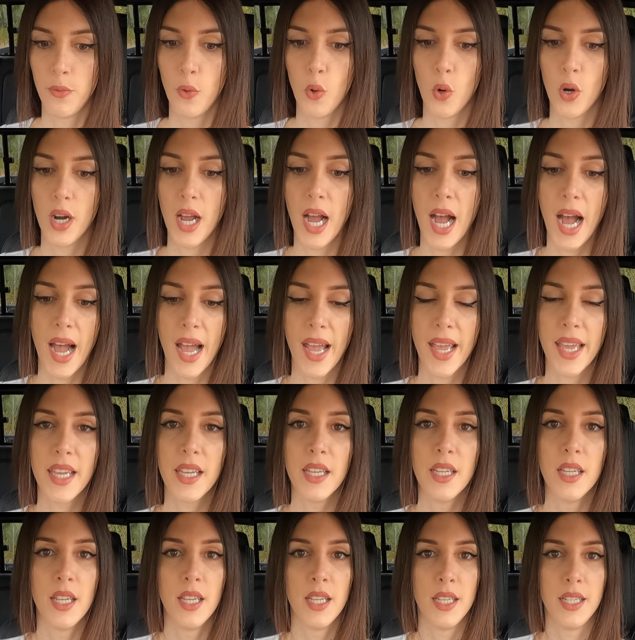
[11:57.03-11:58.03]
four
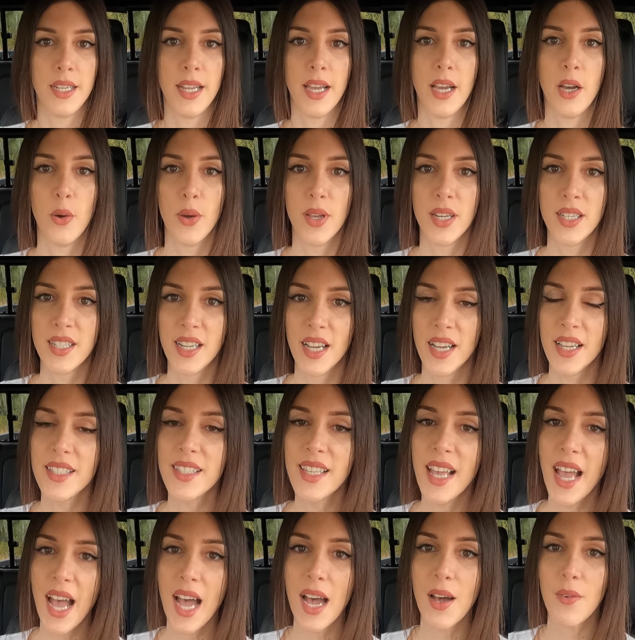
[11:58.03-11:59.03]
high. Now, it
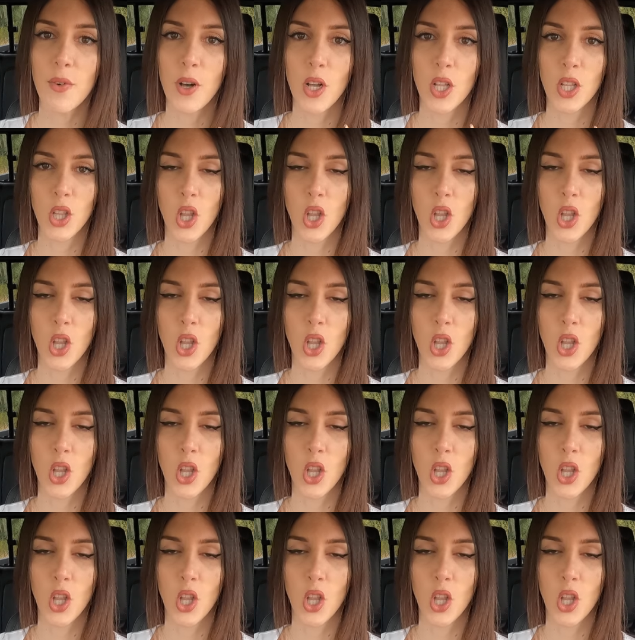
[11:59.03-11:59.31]
does have a